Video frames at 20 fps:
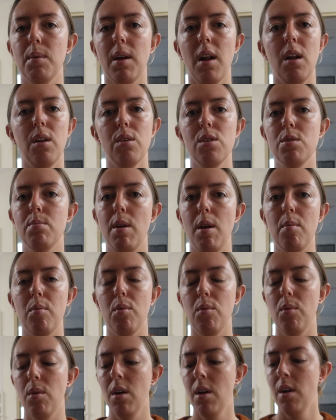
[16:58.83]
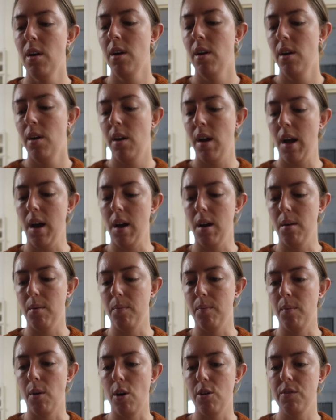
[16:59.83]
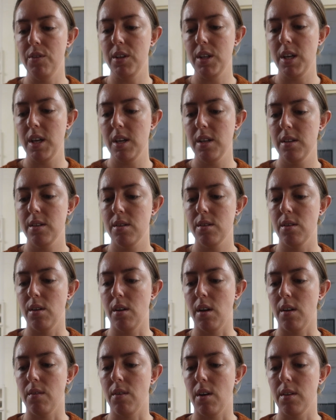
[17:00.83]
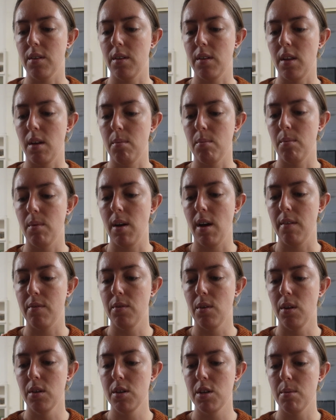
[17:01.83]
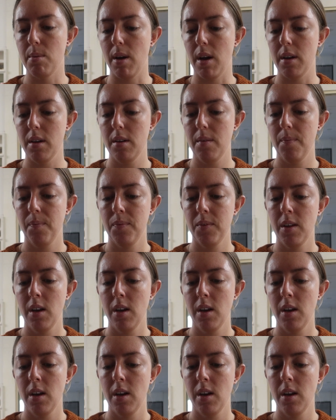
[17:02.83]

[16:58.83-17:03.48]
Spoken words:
we're going to lose people over the years. So I'd rather them have knowledge about it.